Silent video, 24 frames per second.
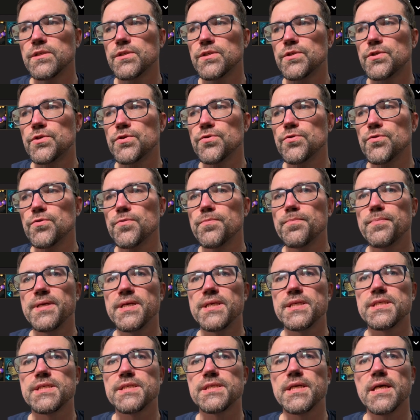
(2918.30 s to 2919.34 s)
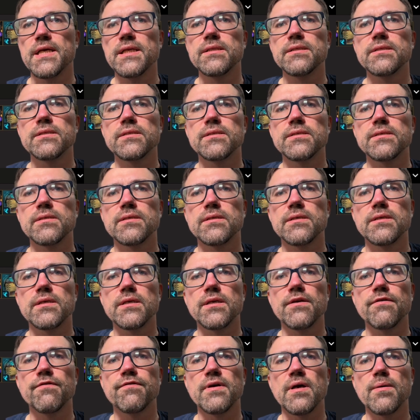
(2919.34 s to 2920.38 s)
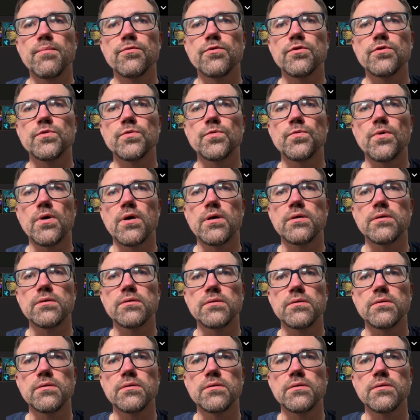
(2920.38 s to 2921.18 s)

2-piece set, if I'm not wrong.